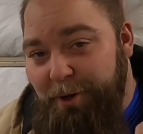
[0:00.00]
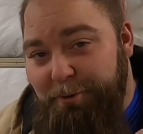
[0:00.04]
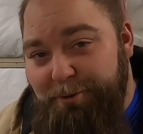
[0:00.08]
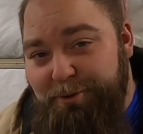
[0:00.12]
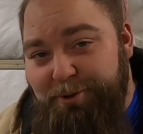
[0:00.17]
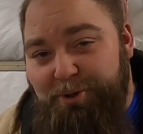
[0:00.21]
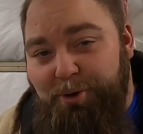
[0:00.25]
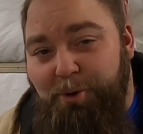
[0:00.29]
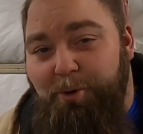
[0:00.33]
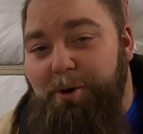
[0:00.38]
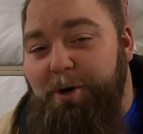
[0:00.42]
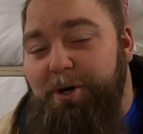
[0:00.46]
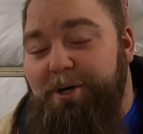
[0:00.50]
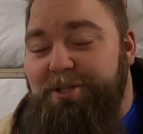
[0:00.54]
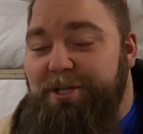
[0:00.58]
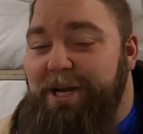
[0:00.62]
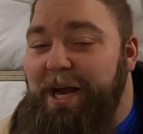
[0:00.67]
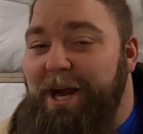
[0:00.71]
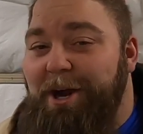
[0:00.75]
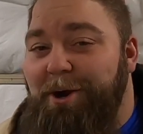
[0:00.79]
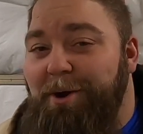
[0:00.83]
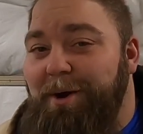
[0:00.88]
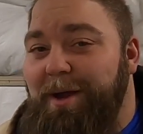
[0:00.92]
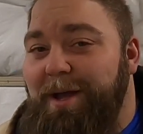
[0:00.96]
storage
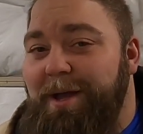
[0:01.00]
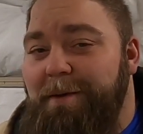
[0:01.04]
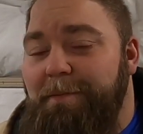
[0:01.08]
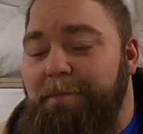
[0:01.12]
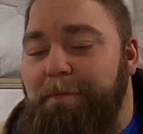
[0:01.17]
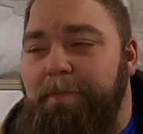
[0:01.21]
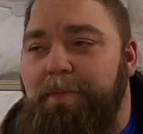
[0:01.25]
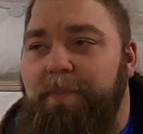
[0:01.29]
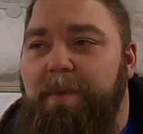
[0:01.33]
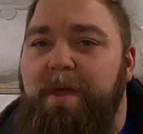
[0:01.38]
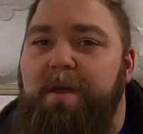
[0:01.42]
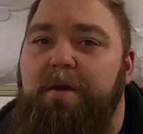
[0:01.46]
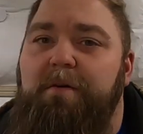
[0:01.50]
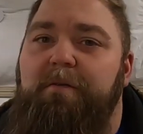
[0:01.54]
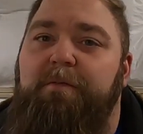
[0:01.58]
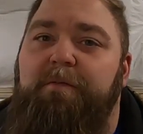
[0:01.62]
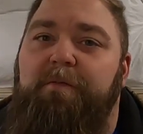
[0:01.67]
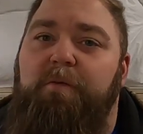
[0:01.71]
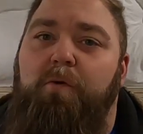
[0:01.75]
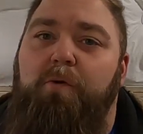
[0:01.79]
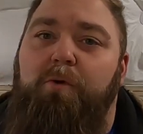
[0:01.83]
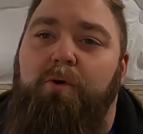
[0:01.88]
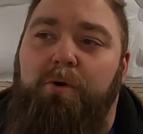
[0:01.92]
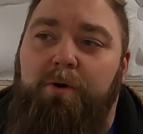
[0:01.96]
area
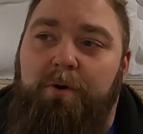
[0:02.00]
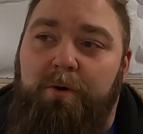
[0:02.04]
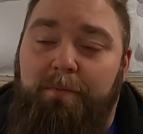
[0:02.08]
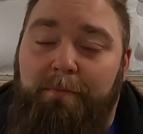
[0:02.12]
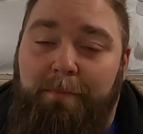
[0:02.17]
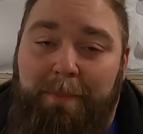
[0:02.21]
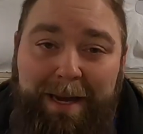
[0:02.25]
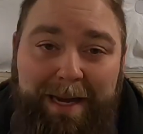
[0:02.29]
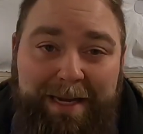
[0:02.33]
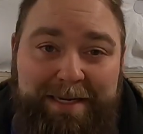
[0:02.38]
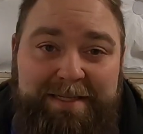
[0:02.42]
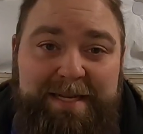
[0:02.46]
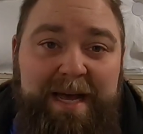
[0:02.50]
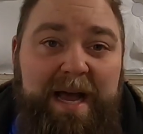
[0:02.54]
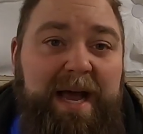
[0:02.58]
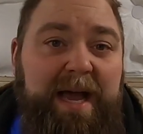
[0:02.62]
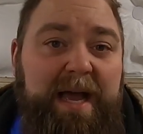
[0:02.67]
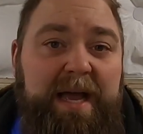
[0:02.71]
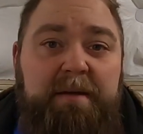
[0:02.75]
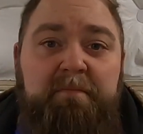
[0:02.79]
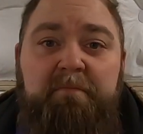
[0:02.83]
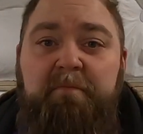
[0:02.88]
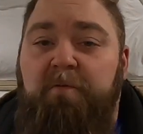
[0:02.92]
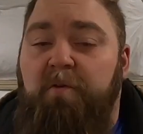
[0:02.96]
for my
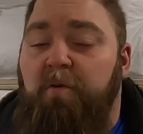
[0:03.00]
time,